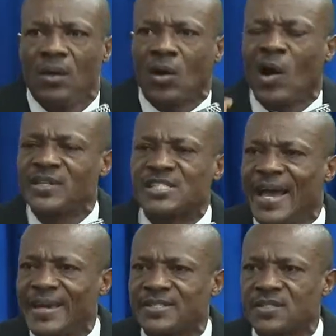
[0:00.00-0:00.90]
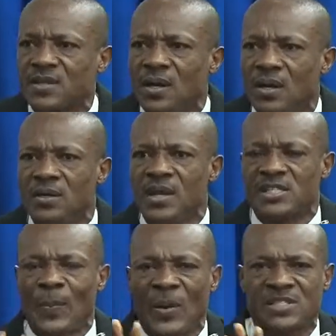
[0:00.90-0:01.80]
God says there's a
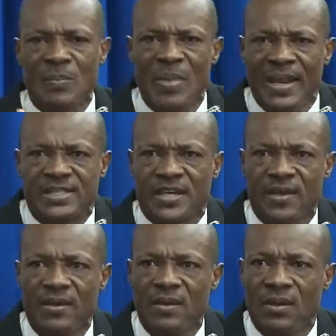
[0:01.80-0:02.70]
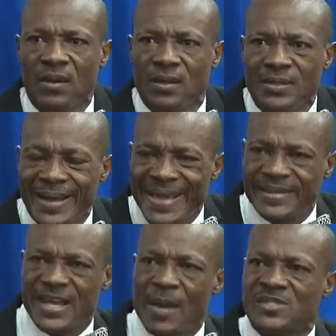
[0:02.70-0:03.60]
possibility that the end
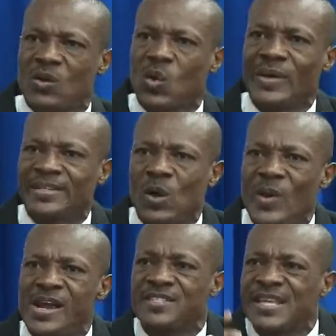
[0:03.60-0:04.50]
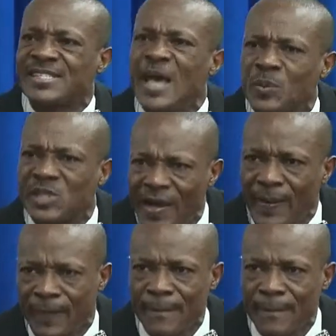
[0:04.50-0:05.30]
time is around that time when there's deception.